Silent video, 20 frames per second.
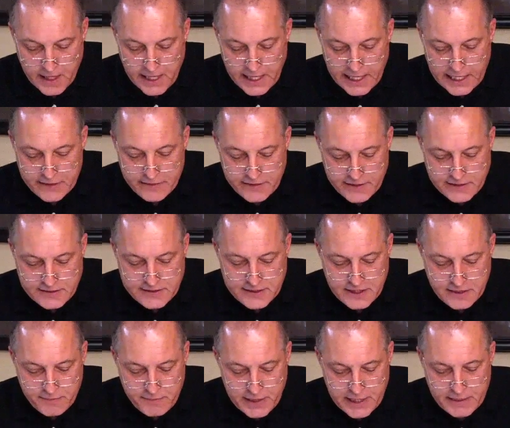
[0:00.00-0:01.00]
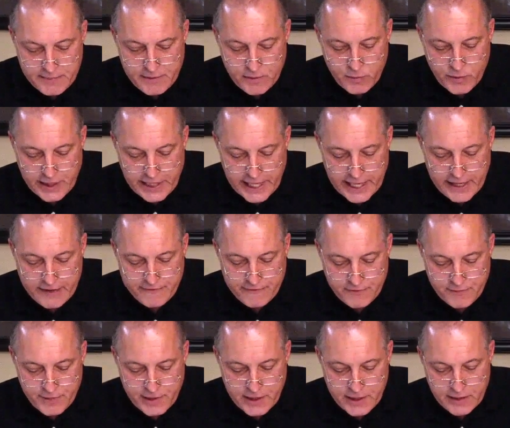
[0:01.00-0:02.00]
And this commandment we have
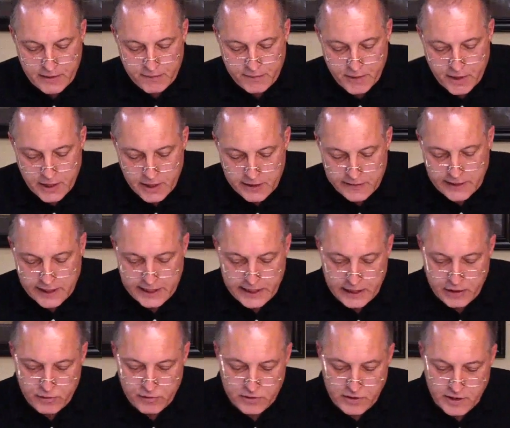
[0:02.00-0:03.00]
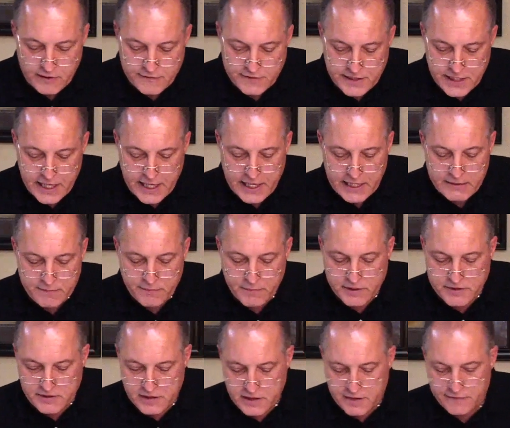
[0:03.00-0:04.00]
from him that he who loves God
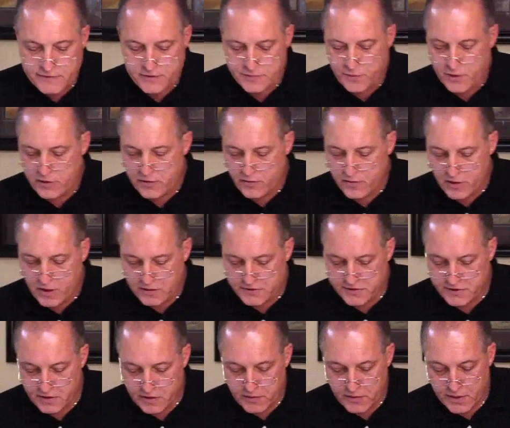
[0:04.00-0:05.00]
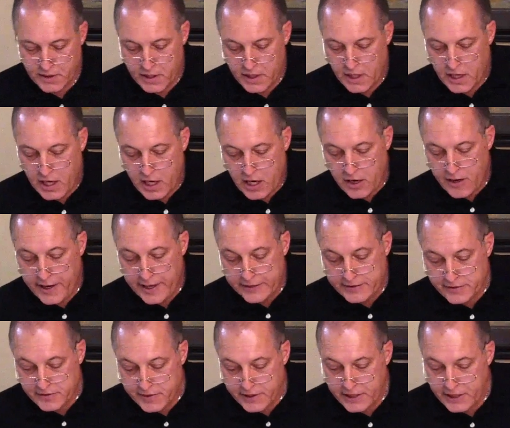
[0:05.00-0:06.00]
must love his brother also. All right,
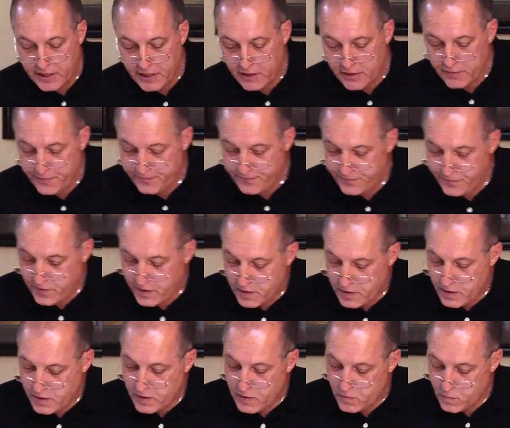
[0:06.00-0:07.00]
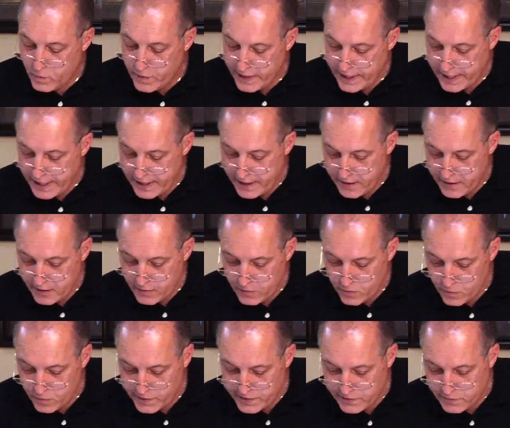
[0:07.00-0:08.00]
so here we have
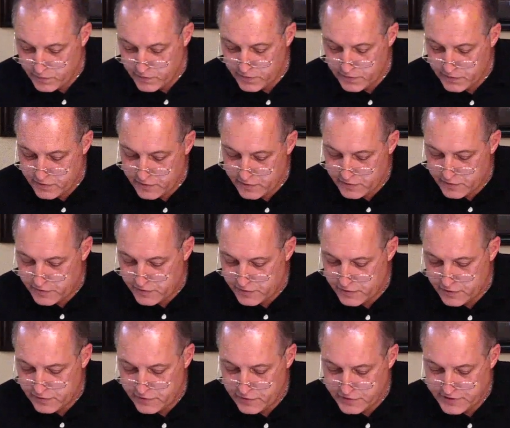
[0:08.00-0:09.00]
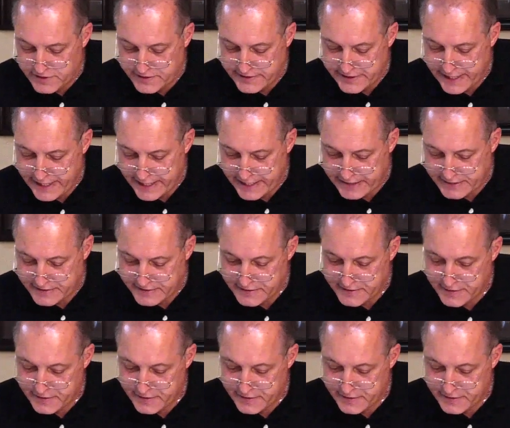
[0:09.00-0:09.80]
we there, there's a test,